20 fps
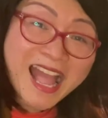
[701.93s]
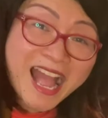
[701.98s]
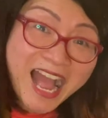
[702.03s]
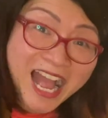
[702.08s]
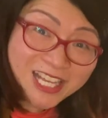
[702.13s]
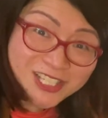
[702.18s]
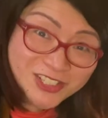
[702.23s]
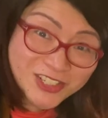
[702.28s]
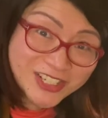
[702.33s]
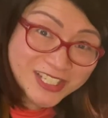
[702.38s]

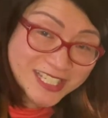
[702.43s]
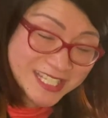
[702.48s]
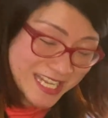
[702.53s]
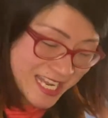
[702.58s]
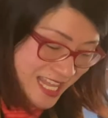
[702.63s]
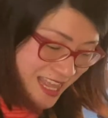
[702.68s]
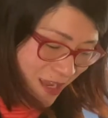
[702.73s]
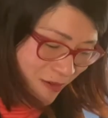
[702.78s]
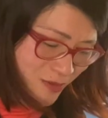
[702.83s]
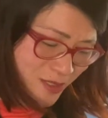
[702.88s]
As you can
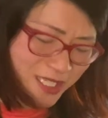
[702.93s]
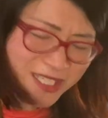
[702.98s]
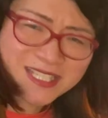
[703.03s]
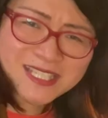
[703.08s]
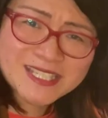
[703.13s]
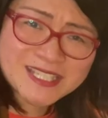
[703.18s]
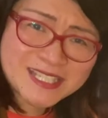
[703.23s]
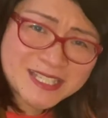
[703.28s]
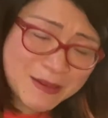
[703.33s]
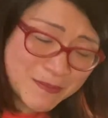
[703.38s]
see, that was a
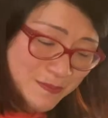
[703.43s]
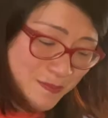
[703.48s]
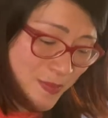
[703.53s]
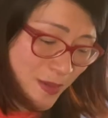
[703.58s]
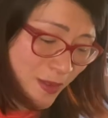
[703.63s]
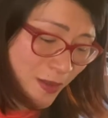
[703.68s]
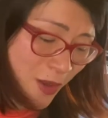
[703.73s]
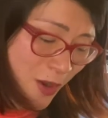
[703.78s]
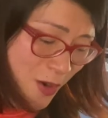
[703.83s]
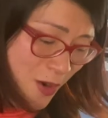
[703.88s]

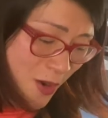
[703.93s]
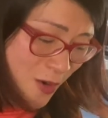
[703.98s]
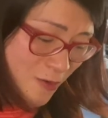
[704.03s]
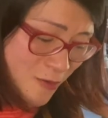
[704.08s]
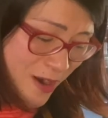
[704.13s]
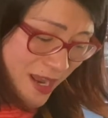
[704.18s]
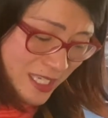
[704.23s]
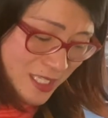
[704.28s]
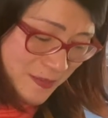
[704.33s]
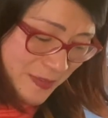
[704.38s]
simple
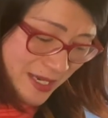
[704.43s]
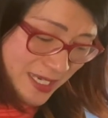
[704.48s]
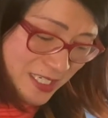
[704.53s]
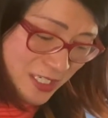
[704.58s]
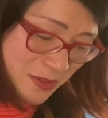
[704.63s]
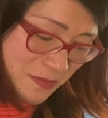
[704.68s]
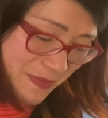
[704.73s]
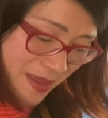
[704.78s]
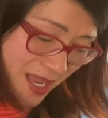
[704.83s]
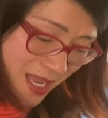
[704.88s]
recipe
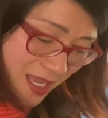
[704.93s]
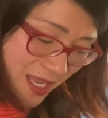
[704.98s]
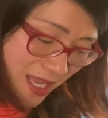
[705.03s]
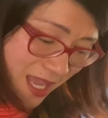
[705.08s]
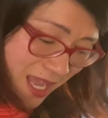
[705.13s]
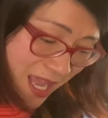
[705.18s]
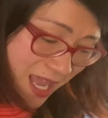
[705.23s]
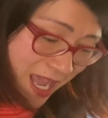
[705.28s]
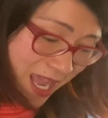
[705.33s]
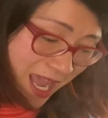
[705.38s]
to make.
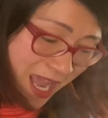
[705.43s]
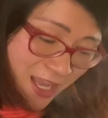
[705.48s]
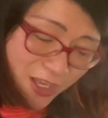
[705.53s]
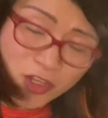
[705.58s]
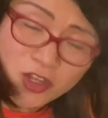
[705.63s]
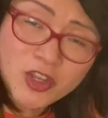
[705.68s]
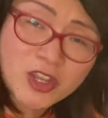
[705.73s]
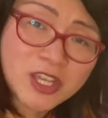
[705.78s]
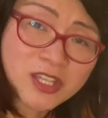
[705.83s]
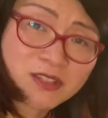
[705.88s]

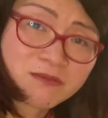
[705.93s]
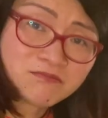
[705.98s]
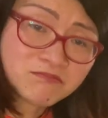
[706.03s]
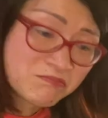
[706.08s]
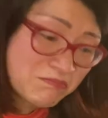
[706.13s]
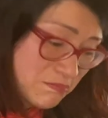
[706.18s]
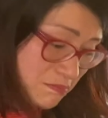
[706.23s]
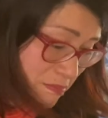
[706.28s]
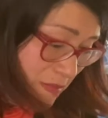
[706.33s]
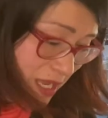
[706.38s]
You can
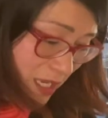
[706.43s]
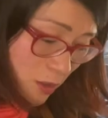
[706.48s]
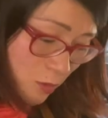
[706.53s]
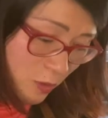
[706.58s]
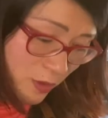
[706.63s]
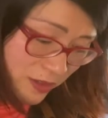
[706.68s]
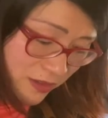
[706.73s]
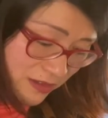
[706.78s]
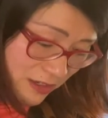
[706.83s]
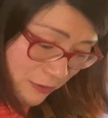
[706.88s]
make it
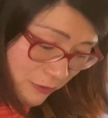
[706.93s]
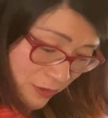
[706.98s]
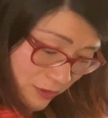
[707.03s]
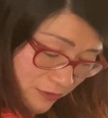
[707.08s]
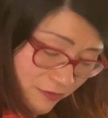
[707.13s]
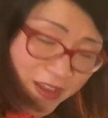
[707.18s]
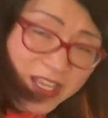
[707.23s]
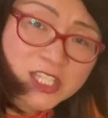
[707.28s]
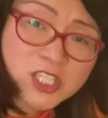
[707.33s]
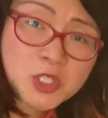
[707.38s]
with different
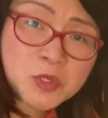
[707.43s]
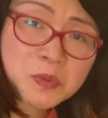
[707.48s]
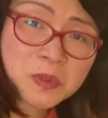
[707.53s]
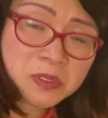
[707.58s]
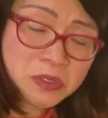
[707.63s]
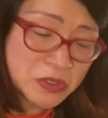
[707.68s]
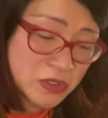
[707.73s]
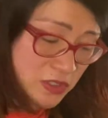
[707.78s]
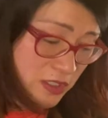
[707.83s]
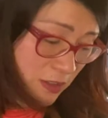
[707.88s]

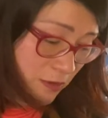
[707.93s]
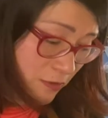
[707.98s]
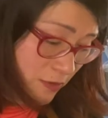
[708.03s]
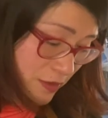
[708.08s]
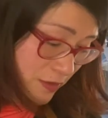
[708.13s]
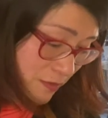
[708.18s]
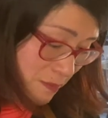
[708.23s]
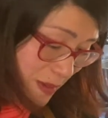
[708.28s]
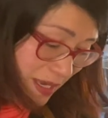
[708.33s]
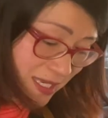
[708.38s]
vegetables,
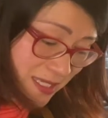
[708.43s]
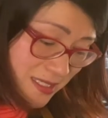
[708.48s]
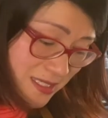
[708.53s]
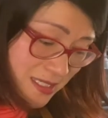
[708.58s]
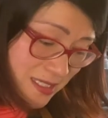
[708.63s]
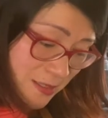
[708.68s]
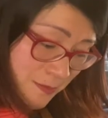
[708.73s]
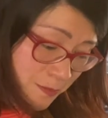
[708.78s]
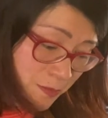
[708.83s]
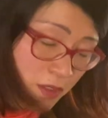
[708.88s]
different
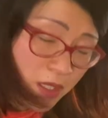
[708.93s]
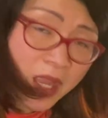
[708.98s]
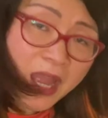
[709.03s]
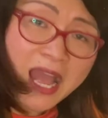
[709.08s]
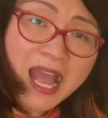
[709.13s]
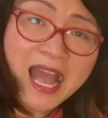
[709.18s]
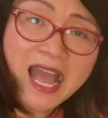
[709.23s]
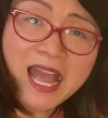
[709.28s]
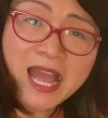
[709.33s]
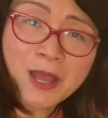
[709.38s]
meats,
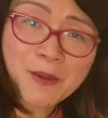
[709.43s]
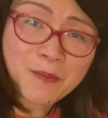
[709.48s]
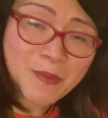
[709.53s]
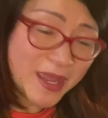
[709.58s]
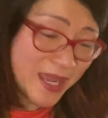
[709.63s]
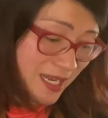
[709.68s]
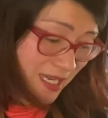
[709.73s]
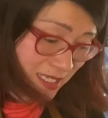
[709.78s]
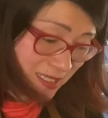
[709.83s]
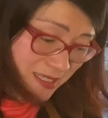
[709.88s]
um,
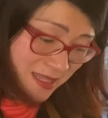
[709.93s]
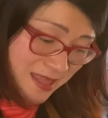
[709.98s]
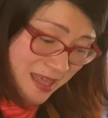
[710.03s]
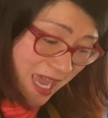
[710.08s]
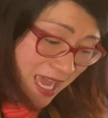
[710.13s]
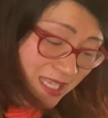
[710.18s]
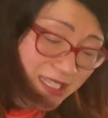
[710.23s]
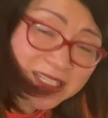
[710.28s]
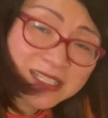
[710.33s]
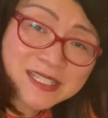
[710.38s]
it is
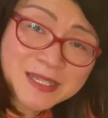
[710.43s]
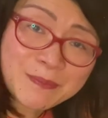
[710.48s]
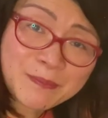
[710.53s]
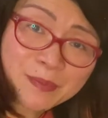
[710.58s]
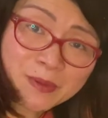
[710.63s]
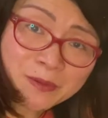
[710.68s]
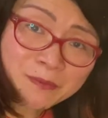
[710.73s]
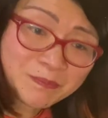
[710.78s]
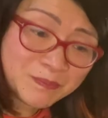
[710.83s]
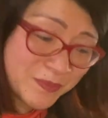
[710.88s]
that
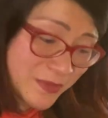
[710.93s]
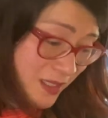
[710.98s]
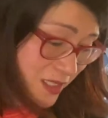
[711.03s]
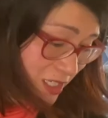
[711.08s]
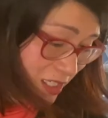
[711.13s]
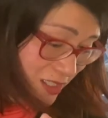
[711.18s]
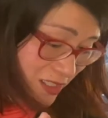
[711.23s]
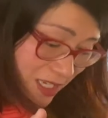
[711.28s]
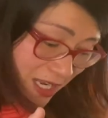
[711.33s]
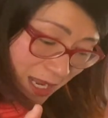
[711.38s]
simple.
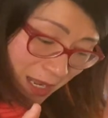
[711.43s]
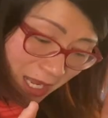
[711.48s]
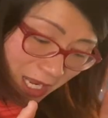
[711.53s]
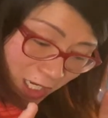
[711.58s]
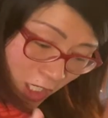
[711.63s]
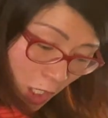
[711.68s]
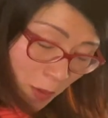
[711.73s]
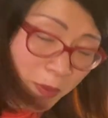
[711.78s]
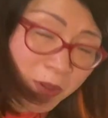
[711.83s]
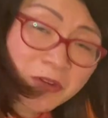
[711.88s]
Just
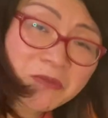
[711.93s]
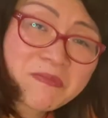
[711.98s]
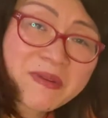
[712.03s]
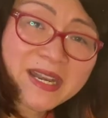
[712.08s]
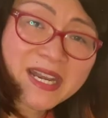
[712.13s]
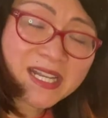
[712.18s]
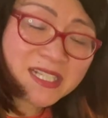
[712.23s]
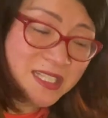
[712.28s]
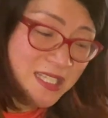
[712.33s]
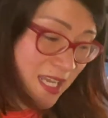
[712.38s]
a couple of
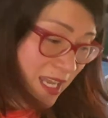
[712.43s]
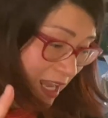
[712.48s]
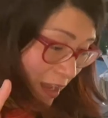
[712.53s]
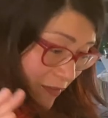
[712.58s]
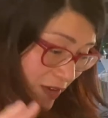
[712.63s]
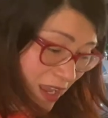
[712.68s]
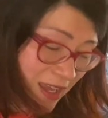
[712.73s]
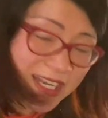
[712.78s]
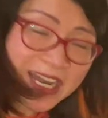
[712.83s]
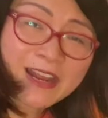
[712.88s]
minutes if
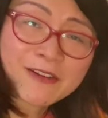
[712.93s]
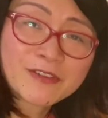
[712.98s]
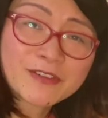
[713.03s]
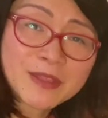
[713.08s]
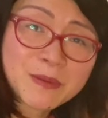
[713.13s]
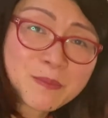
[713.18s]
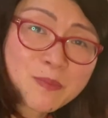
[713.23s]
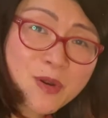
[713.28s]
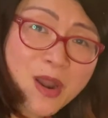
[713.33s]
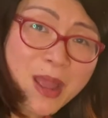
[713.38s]
you had
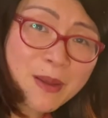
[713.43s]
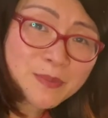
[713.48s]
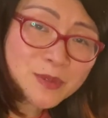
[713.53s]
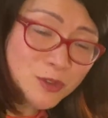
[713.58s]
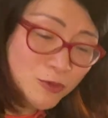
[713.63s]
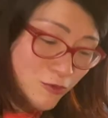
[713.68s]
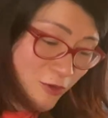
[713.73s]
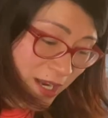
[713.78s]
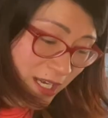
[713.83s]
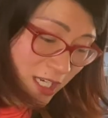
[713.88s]
everything prepped,
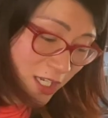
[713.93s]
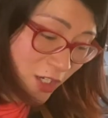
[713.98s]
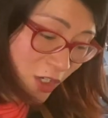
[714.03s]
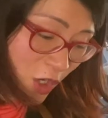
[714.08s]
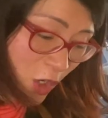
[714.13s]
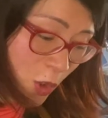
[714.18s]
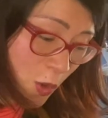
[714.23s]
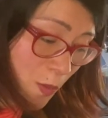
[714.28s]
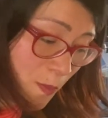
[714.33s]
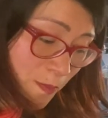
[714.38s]
ready to
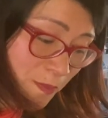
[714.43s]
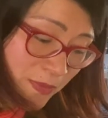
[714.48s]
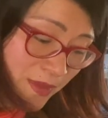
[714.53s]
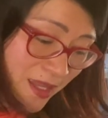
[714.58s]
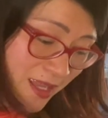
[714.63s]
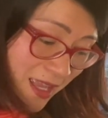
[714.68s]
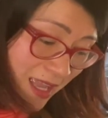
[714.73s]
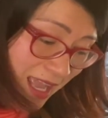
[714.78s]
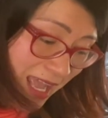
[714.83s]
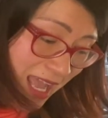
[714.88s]
go.
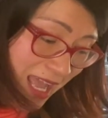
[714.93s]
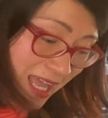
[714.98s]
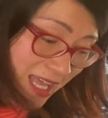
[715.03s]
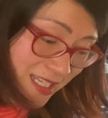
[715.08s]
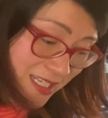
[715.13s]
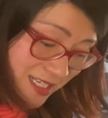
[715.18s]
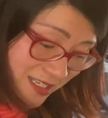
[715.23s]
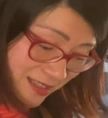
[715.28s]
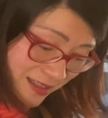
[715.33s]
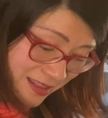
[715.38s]

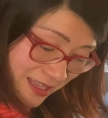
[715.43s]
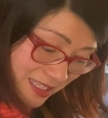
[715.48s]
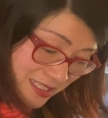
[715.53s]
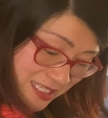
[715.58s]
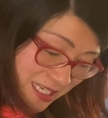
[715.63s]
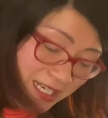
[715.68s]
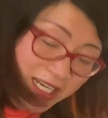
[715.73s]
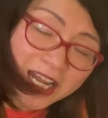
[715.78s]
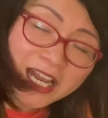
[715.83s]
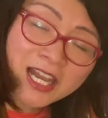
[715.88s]
And that's
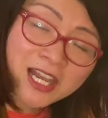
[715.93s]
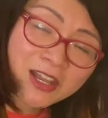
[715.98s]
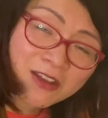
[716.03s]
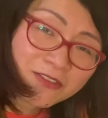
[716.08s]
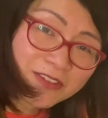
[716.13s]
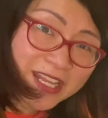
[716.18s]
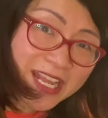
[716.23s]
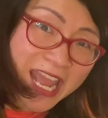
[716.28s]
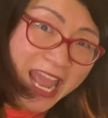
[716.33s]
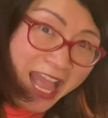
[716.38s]
it, a
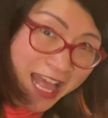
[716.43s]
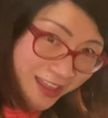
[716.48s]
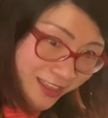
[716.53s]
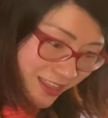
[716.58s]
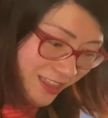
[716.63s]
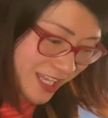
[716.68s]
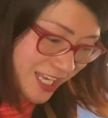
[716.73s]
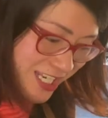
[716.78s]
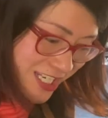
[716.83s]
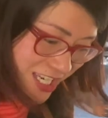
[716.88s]
lovely
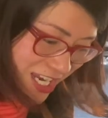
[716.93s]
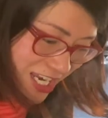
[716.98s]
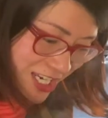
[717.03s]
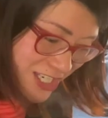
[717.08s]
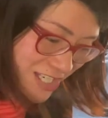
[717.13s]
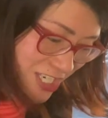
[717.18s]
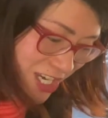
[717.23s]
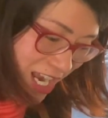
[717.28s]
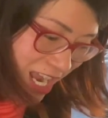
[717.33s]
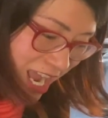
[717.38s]
healthy
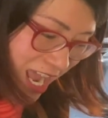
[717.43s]
dish